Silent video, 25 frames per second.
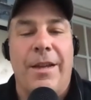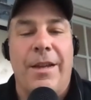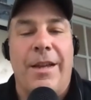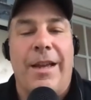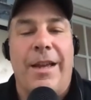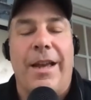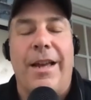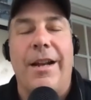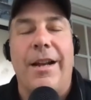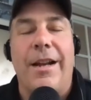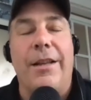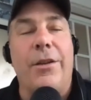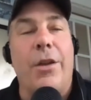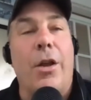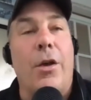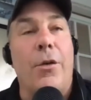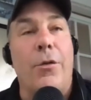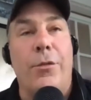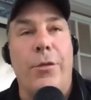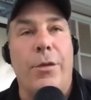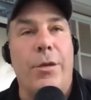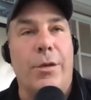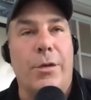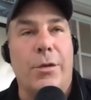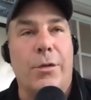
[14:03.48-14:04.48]
And I
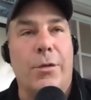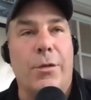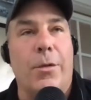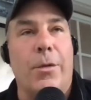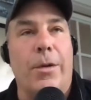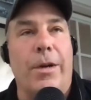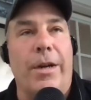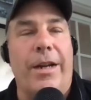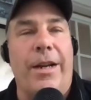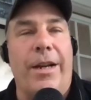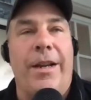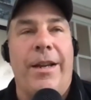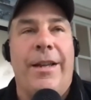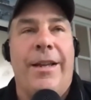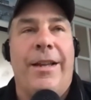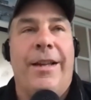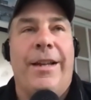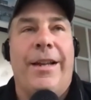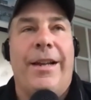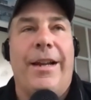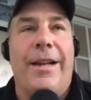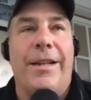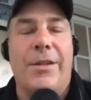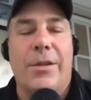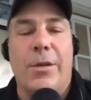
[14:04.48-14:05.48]
loved the story.
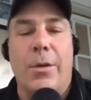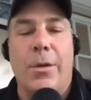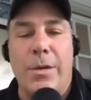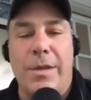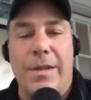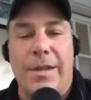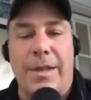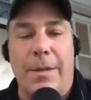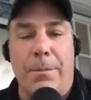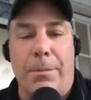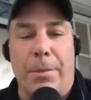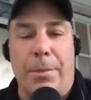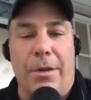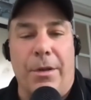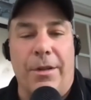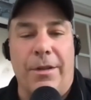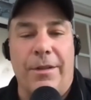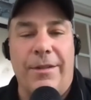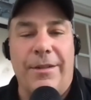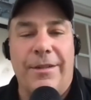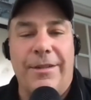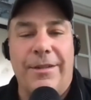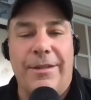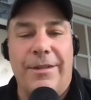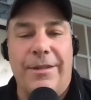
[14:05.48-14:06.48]
It's so
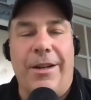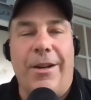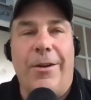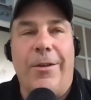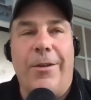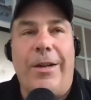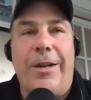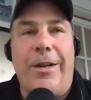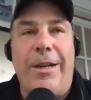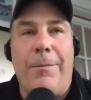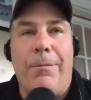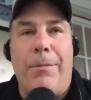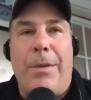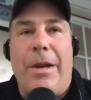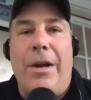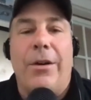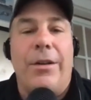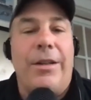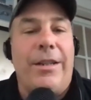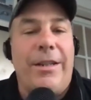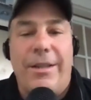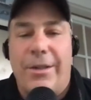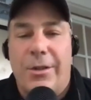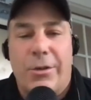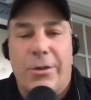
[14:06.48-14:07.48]
simple. He
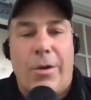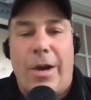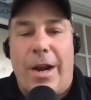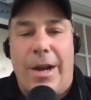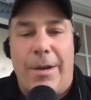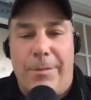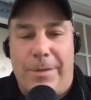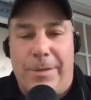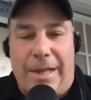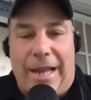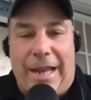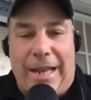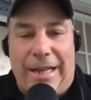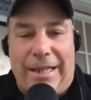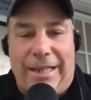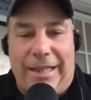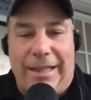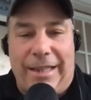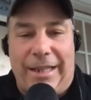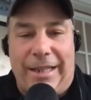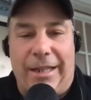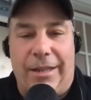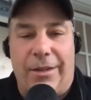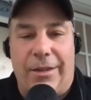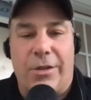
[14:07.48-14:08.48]
barely describes
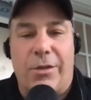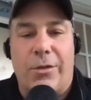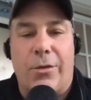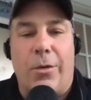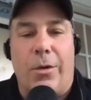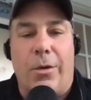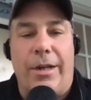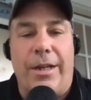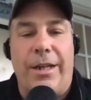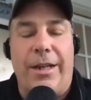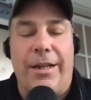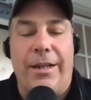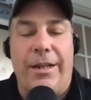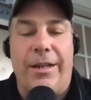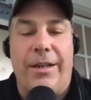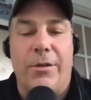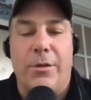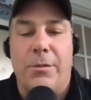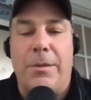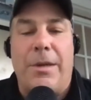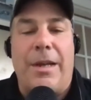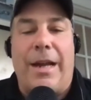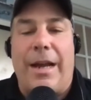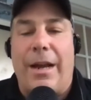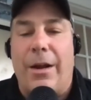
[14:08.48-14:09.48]
anything in the story. He gives
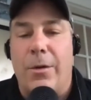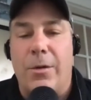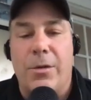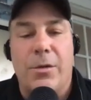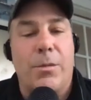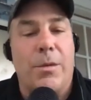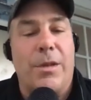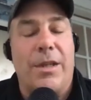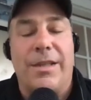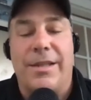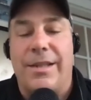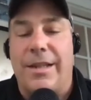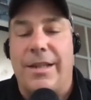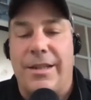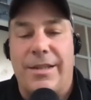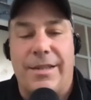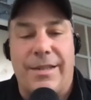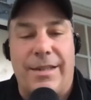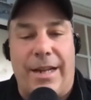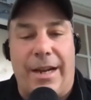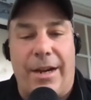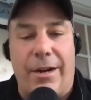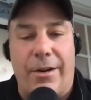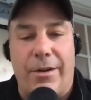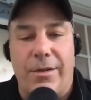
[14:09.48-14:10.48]
me a house with a set of
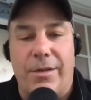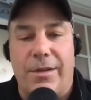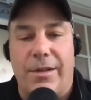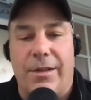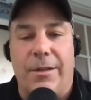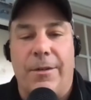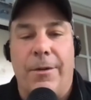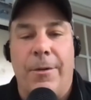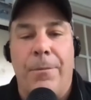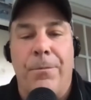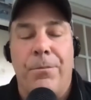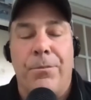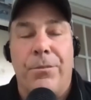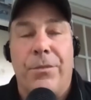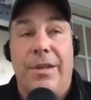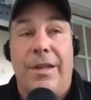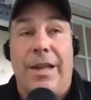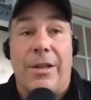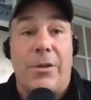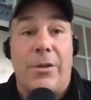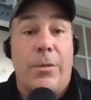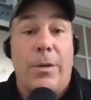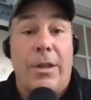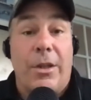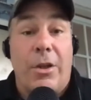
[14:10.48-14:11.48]
stairs, and
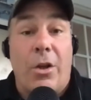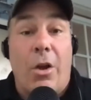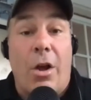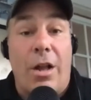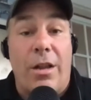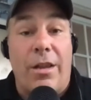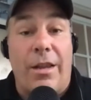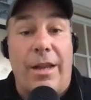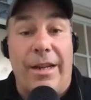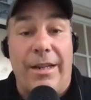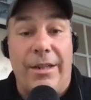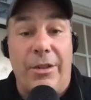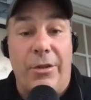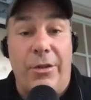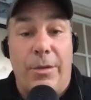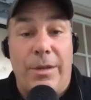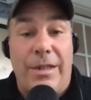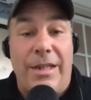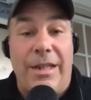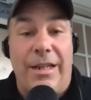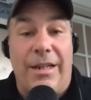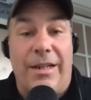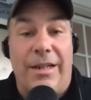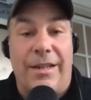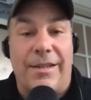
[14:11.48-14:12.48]
that's really all you
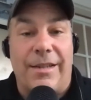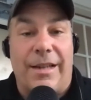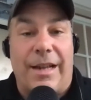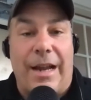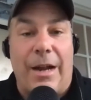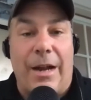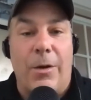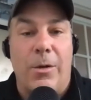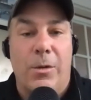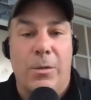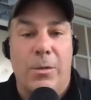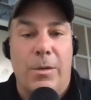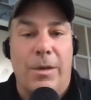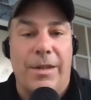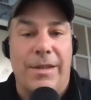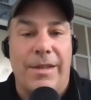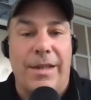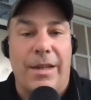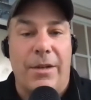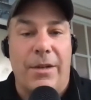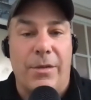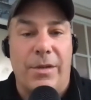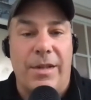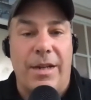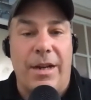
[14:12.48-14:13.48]
need is a house with a
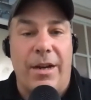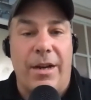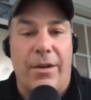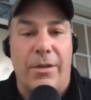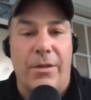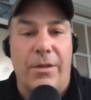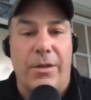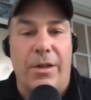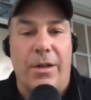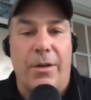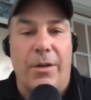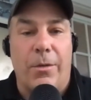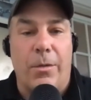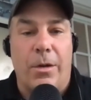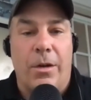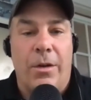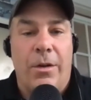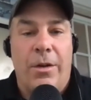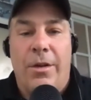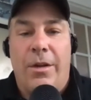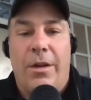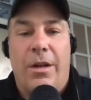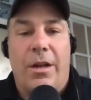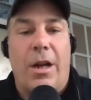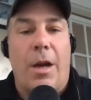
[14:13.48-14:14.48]
set of stairs. A
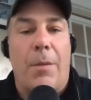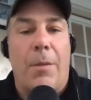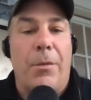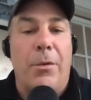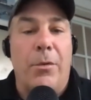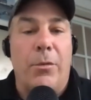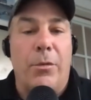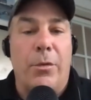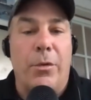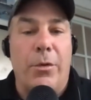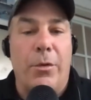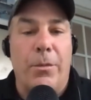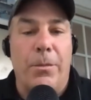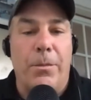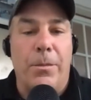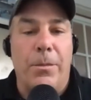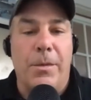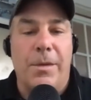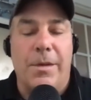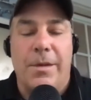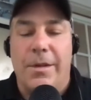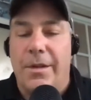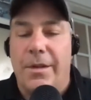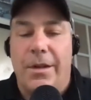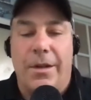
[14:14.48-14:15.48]
couple
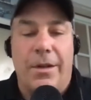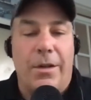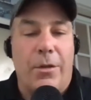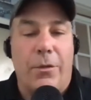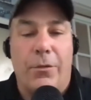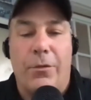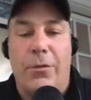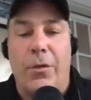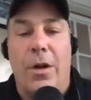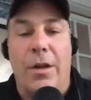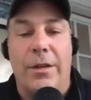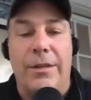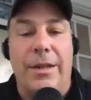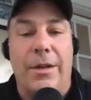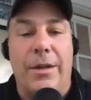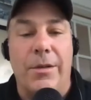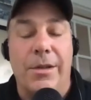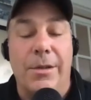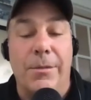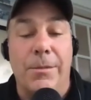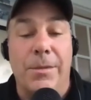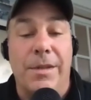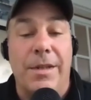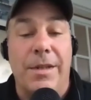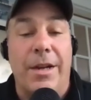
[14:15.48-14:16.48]
rooms, fall down
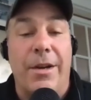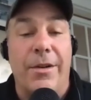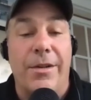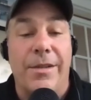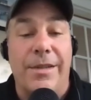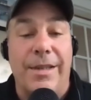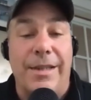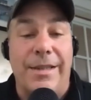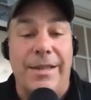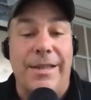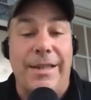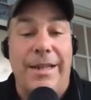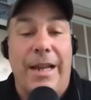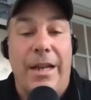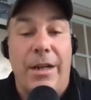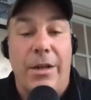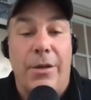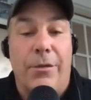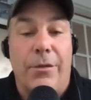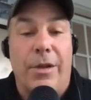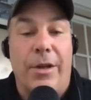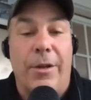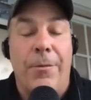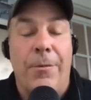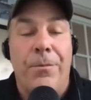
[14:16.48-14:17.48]
some stairs. That's the
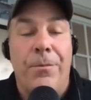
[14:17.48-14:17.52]
end of it.